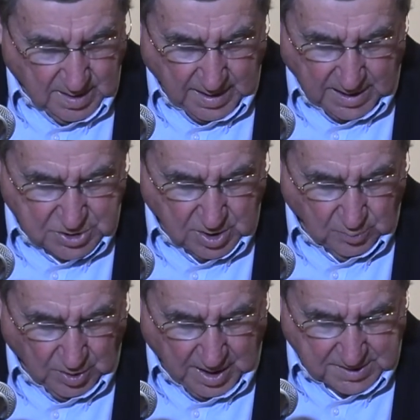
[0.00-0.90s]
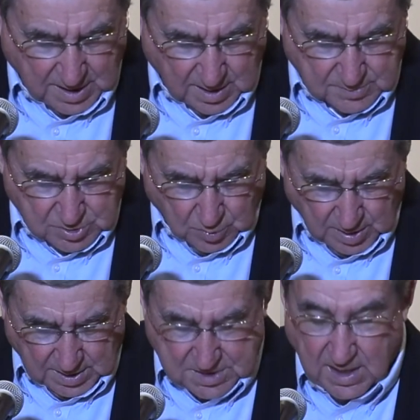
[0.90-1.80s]
Nation will not take up sword
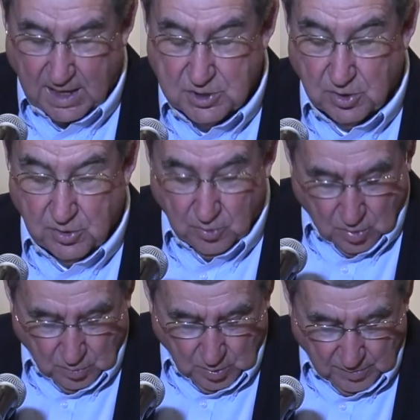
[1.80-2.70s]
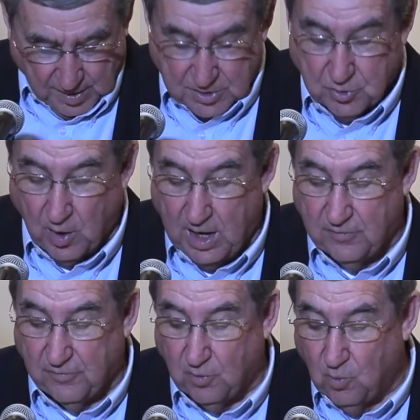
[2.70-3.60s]
against nation, nor will they train
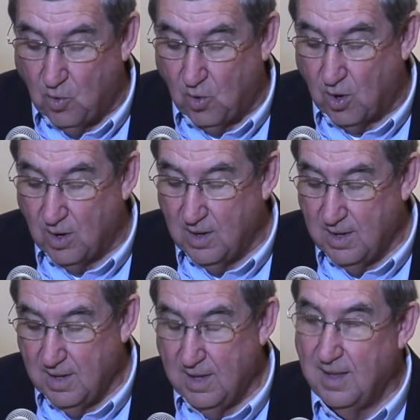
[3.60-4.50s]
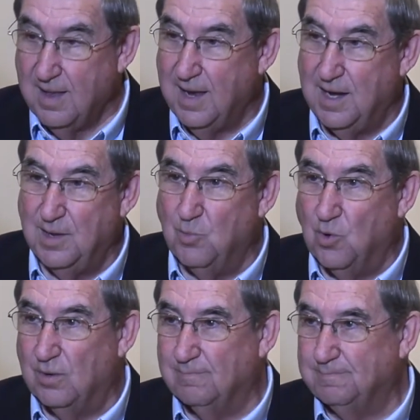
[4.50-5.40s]
for war anymore.